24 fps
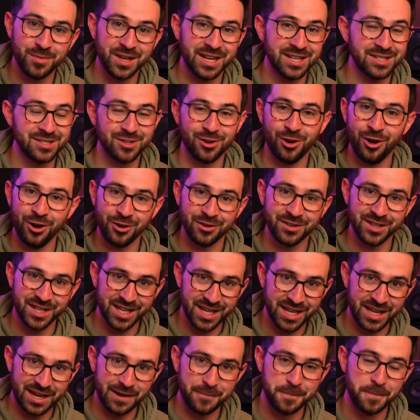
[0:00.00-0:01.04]
because they're hard to
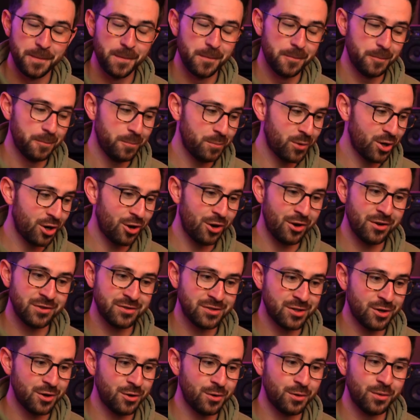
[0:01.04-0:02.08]
get, but
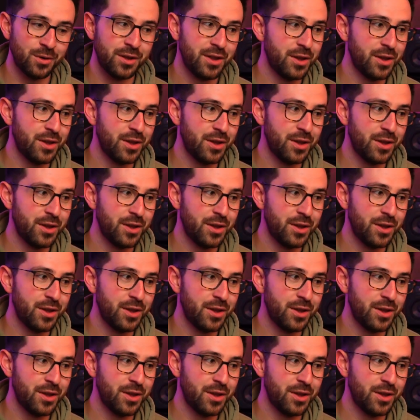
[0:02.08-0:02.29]
also